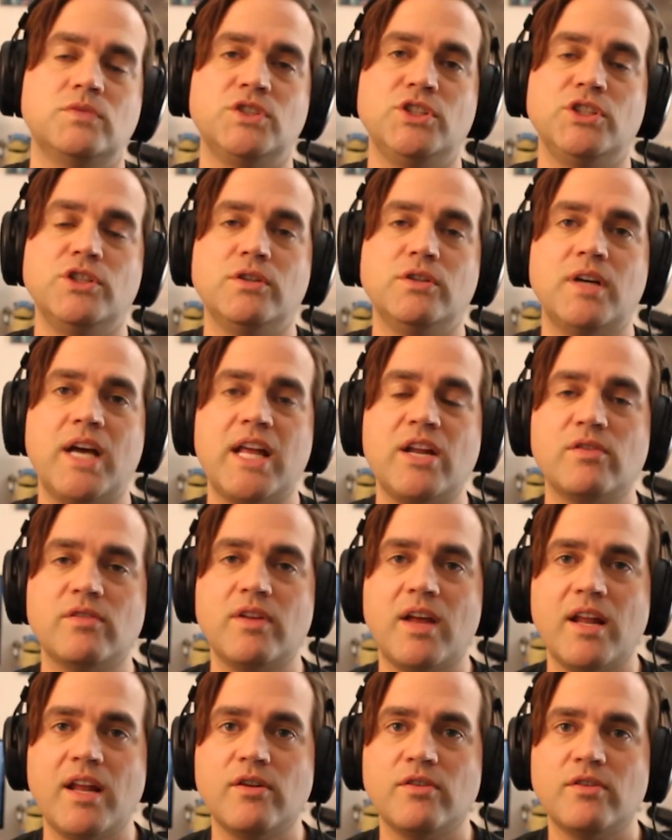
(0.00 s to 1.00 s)
You know, I
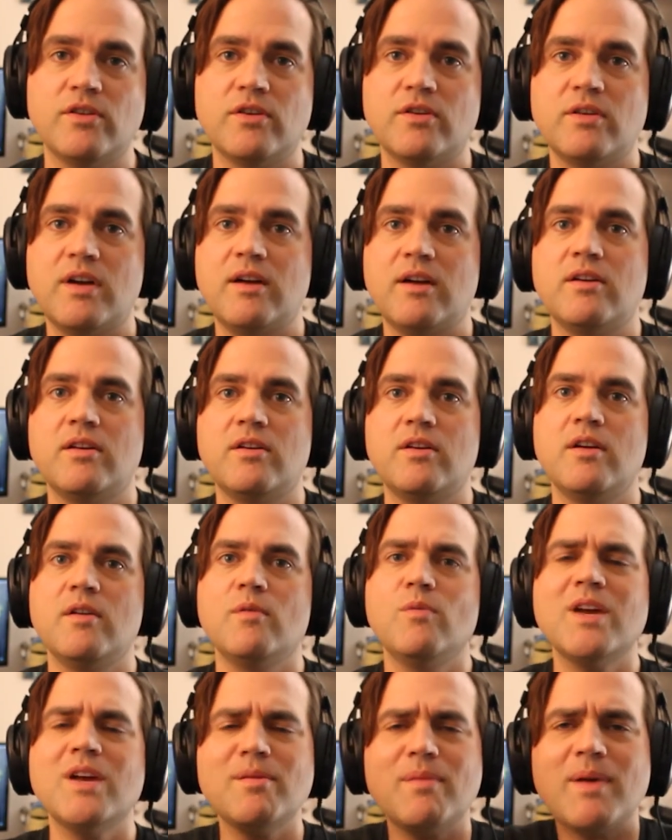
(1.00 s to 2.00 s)
don't know.
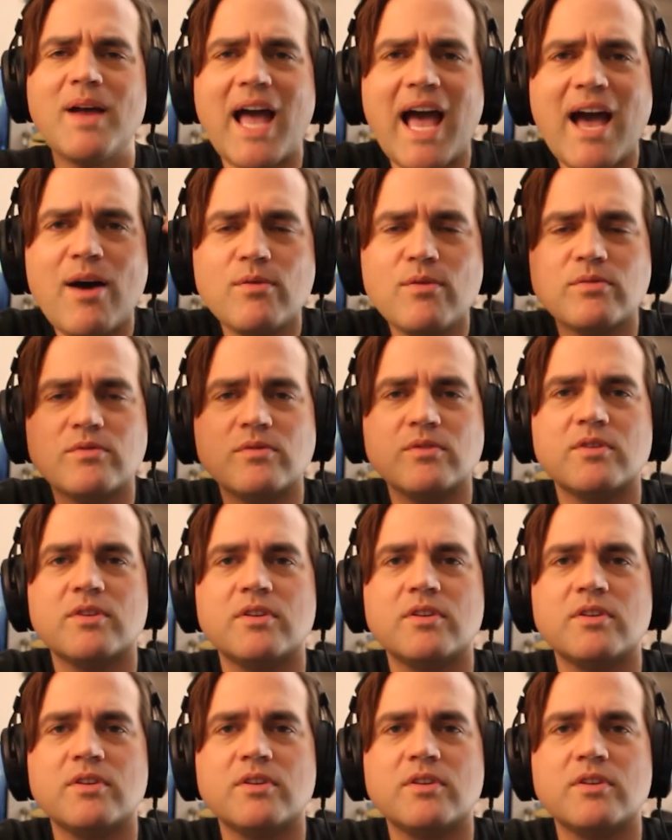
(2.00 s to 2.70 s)
What am I, how?